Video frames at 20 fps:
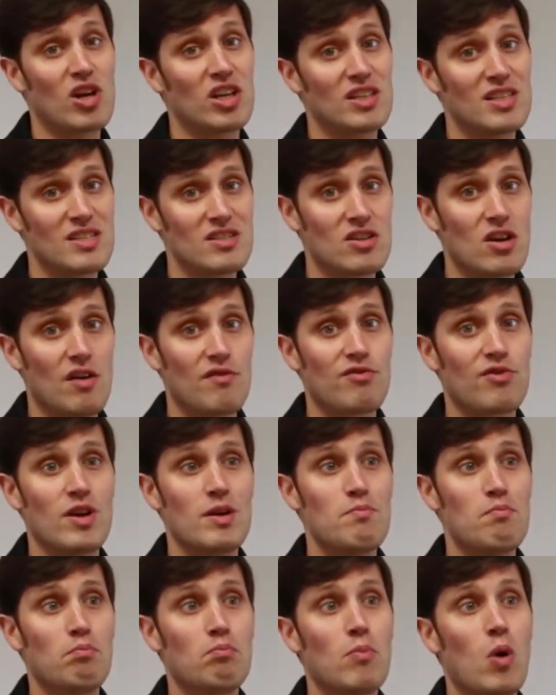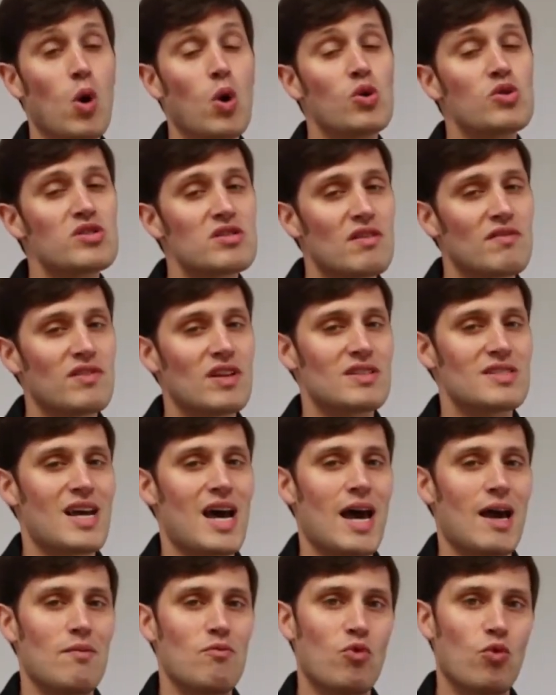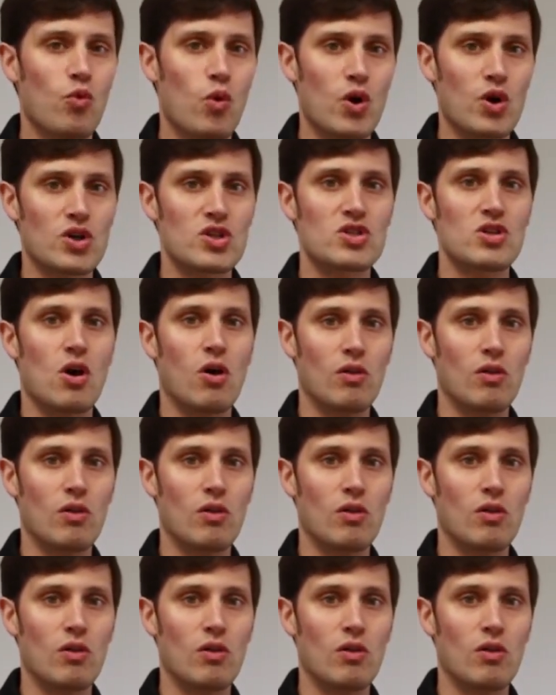discovery most of the time works